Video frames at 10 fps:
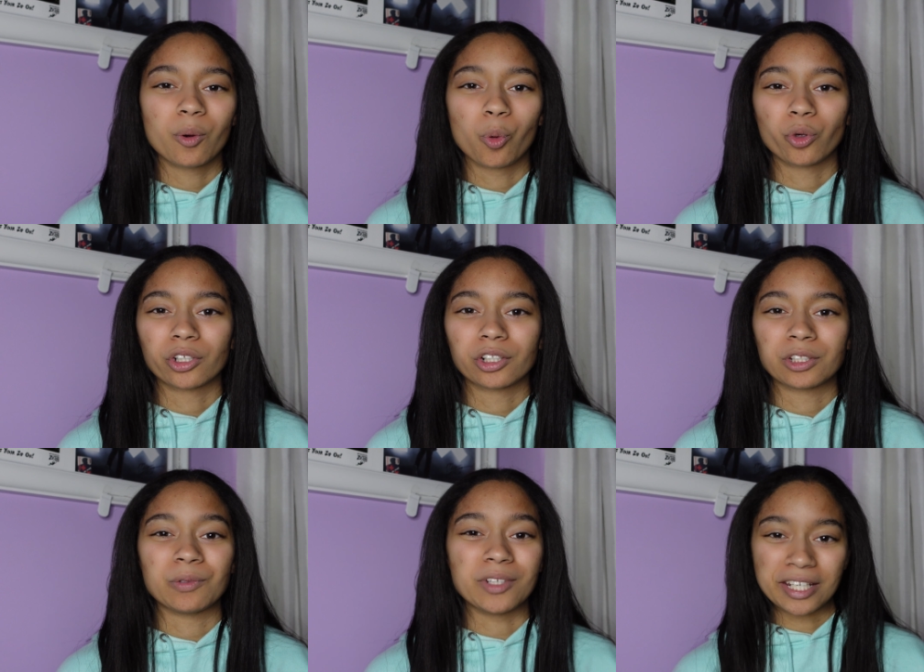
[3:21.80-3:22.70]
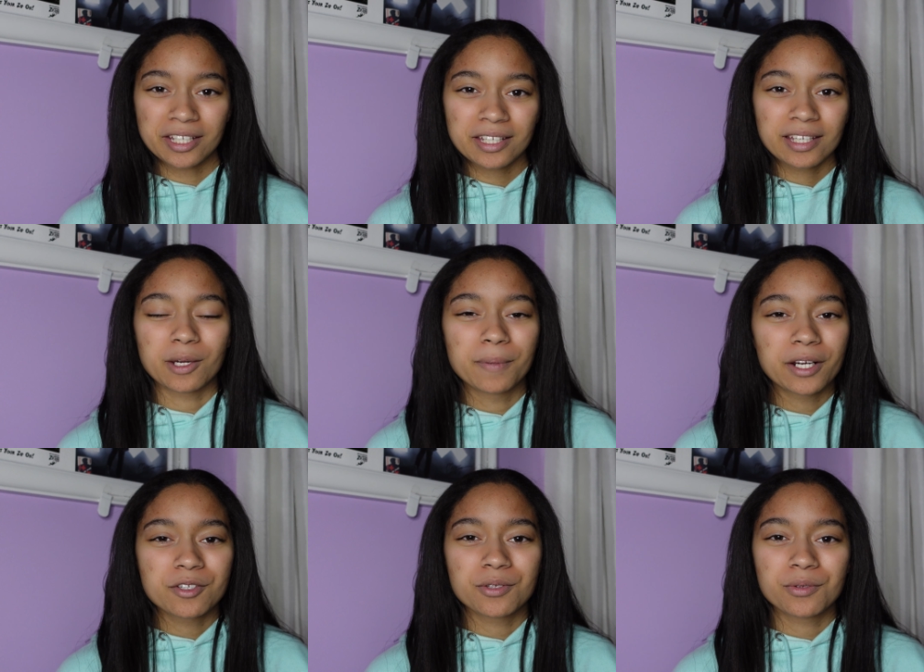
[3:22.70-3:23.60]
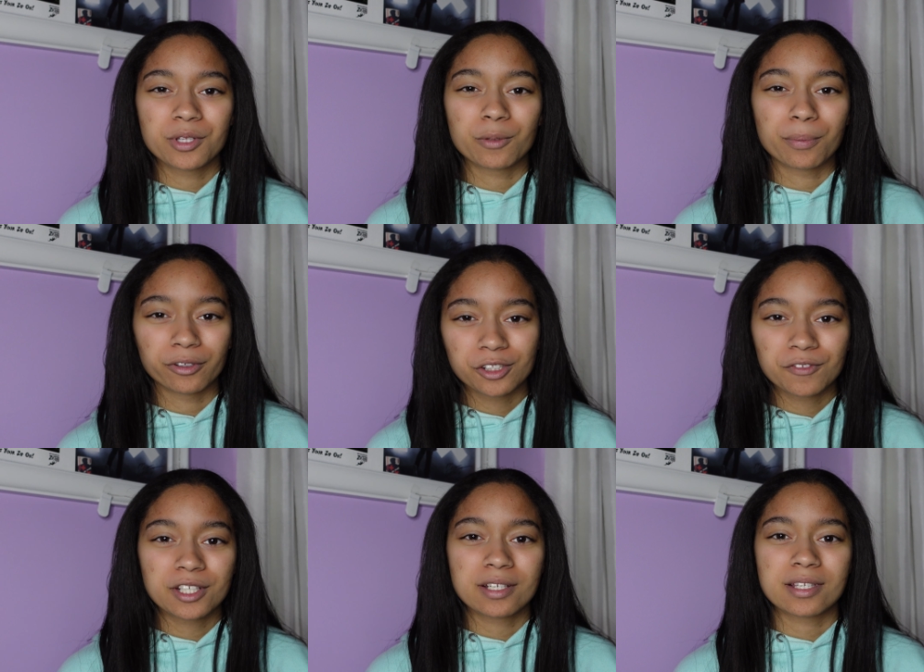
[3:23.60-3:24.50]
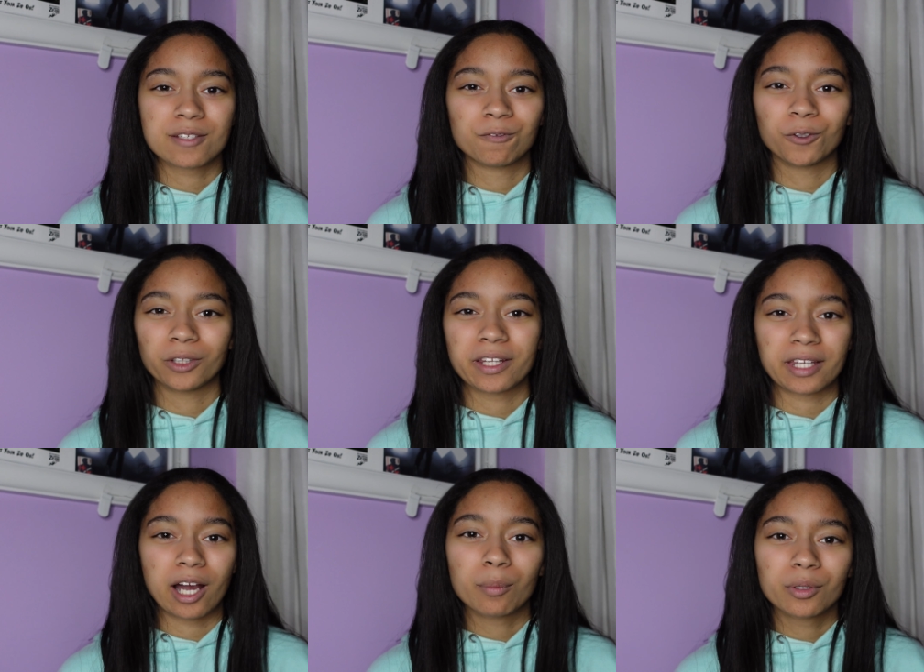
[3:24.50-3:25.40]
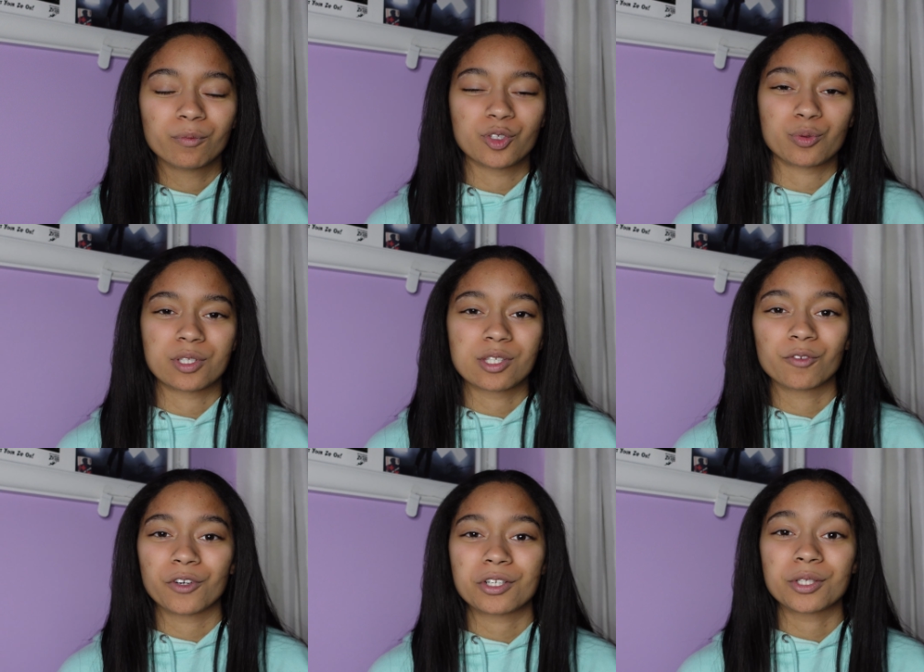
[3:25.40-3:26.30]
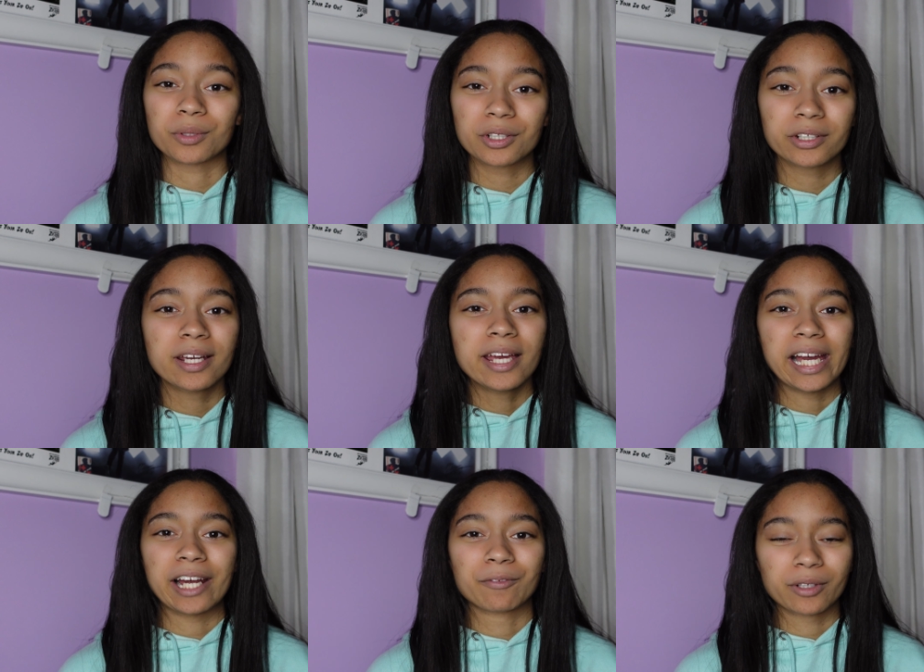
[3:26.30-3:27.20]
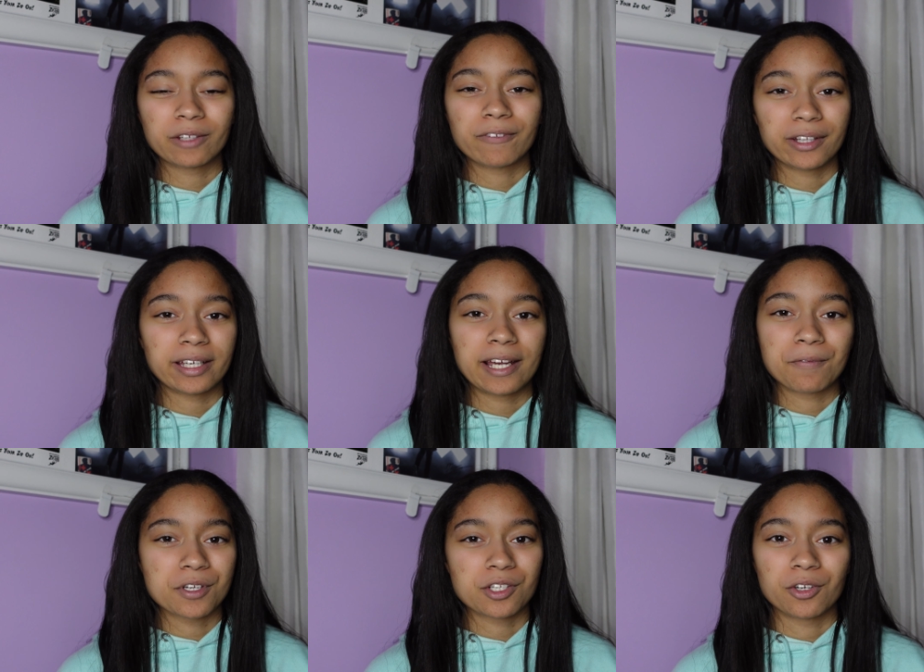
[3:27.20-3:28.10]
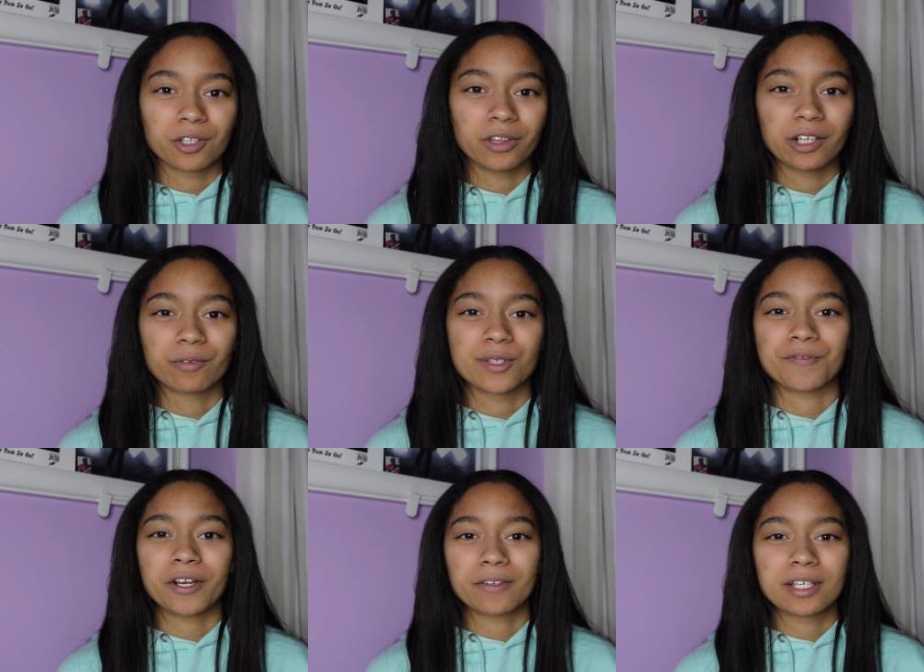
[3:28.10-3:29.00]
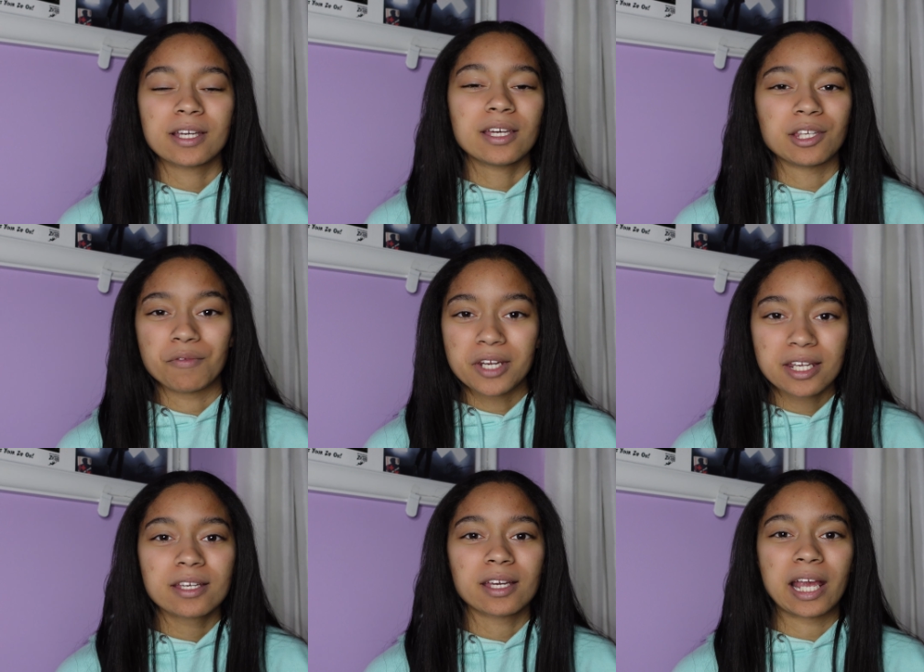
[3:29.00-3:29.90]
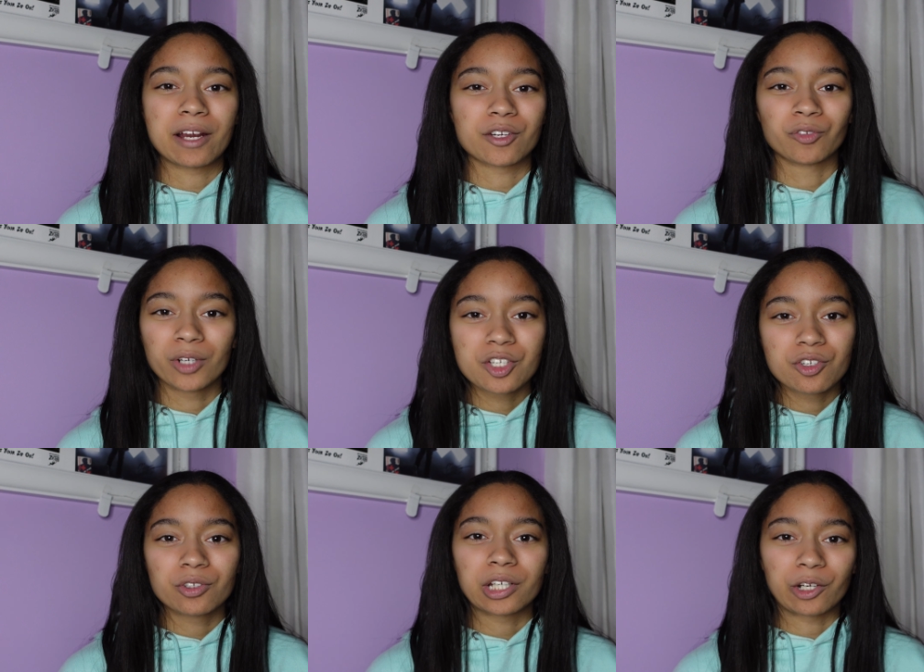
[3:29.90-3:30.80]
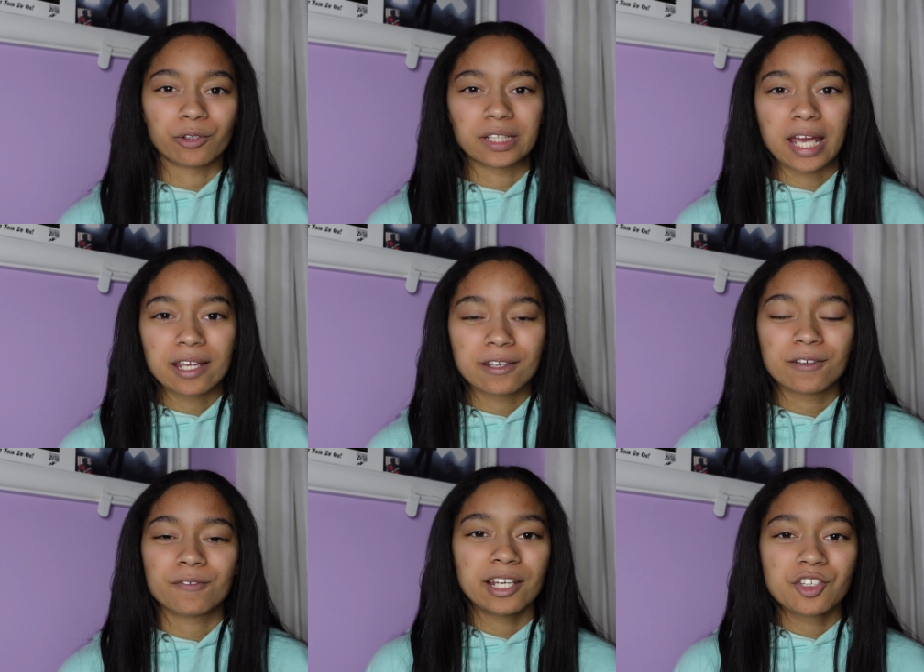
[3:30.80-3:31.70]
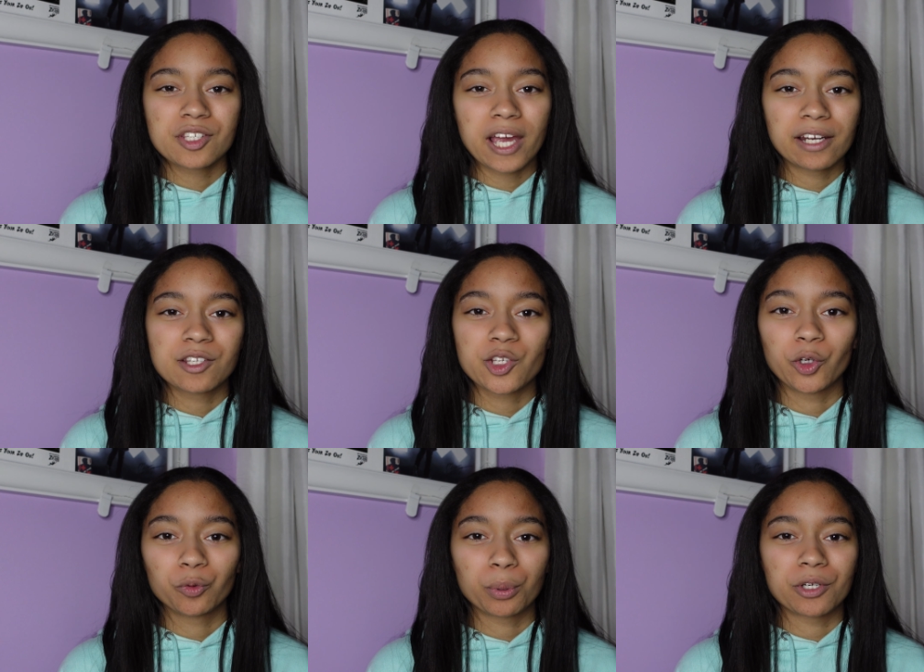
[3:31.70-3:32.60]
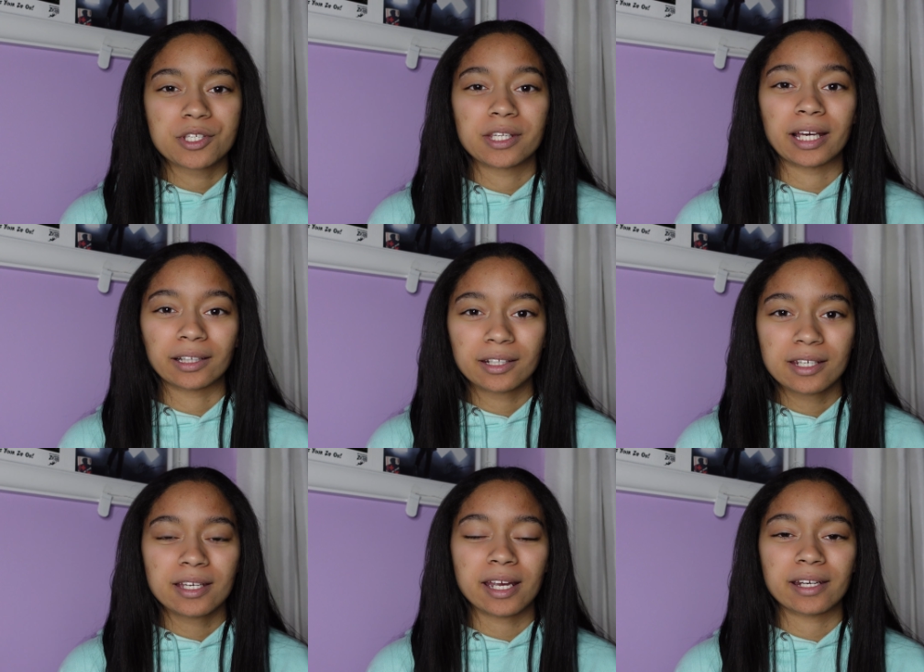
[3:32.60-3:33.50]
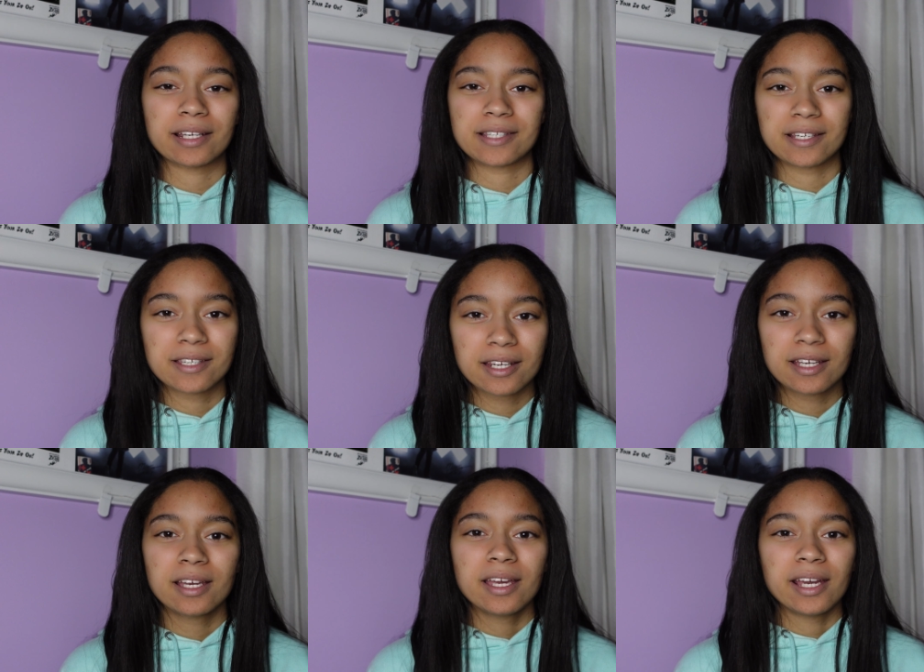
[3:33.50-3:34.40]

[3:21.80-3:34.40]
or unique compared to their previous full-length album, which was So Far So Good. I really feel like every song on there was very unique and original and creative. It just had its own personality and identity,